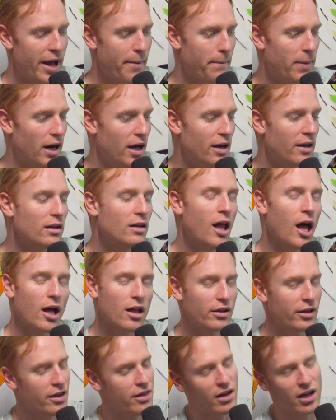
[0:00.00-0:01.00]
But
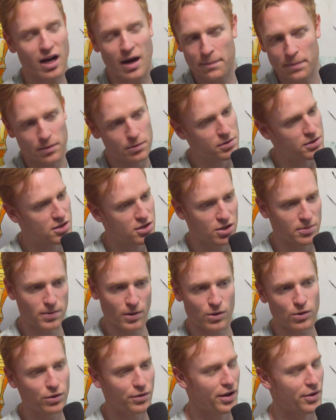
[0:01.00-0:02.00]
luckily the couple was
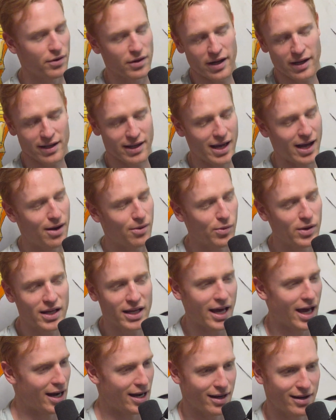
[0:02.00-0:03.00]
super cool. They were like, yeah, we
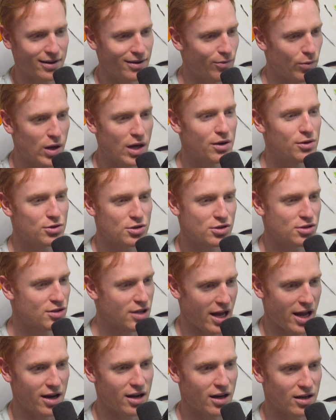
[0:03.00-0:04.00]
get it. We
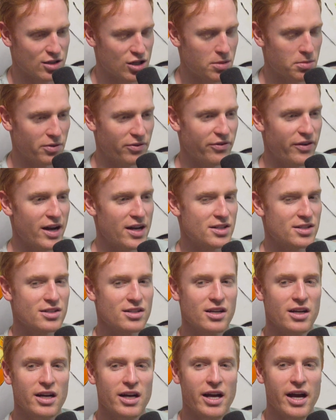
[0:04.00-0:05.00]
understand Oktoberfest.